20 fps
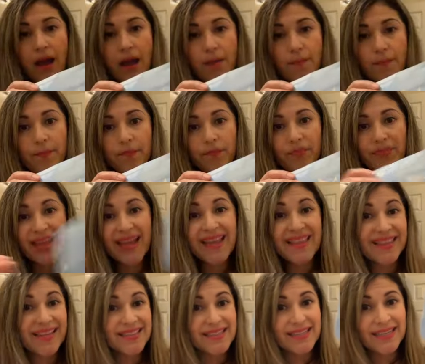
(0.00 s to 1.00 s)

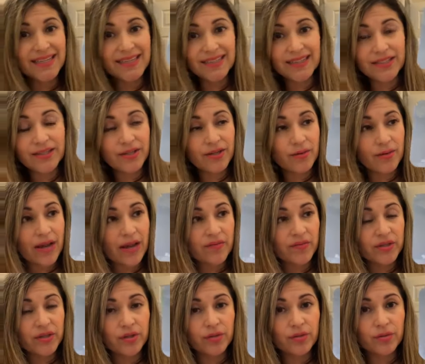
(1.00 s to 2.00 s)
And that's it. You don't
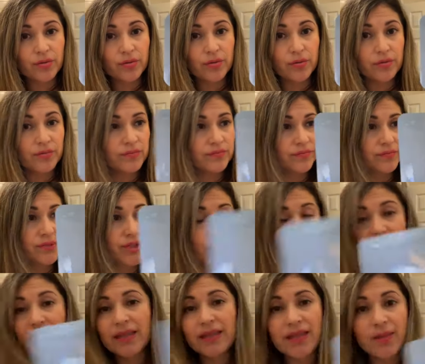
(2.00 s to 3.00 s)
have to
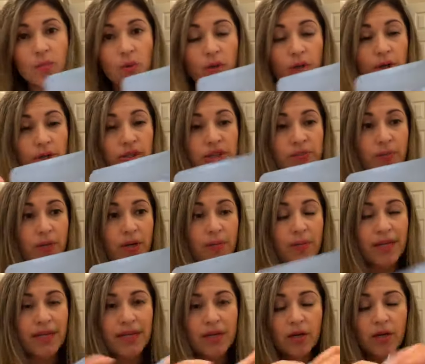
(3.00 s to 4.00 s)
do anything more. You just put
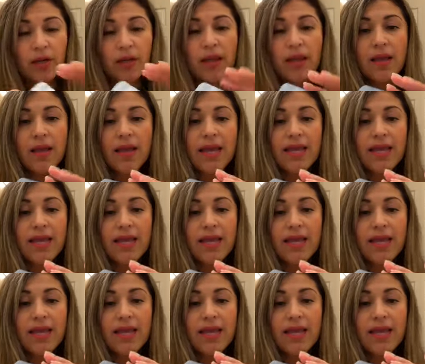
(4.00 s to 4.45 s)
them in here.